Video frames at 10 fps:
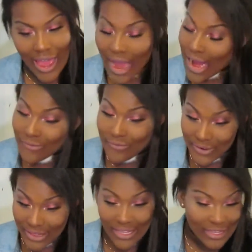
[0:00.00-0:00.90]
I
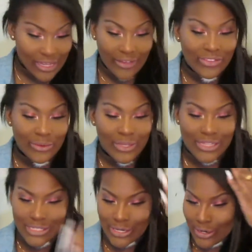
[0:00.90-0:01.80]
really love the way
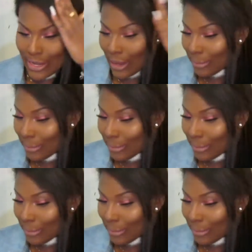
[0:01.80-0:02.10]
this turned out. I'm